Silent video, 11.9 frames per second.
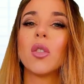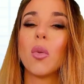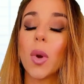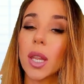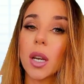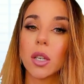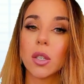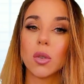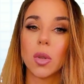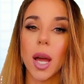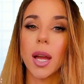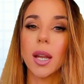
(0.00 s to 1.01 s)
The way that I
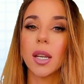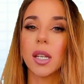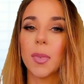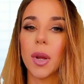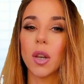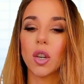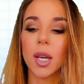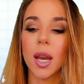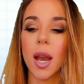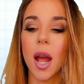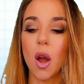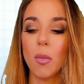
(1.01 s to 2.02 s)
do that is by looking
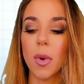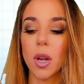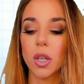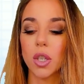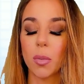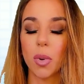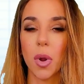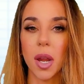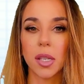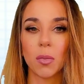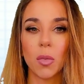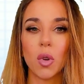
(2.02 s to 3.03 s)
at how much the
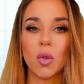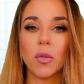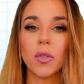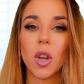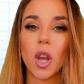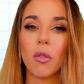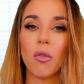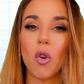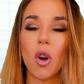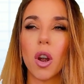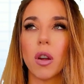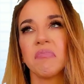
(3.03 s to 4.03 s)
price moved
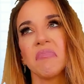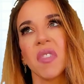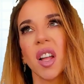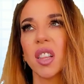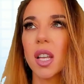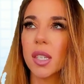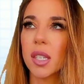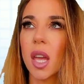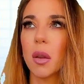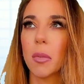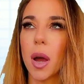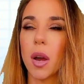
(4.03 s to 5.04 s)
for, let's
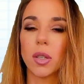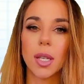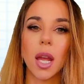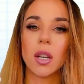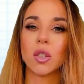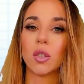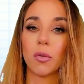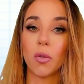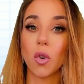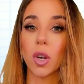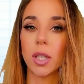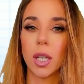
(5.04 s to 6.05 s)
say, about 10 to
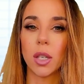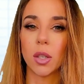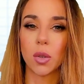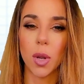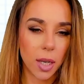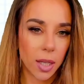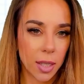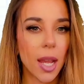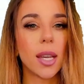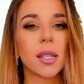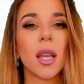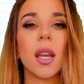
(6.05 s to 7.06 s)
14 trading
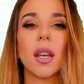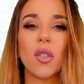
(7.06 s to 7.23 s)
days.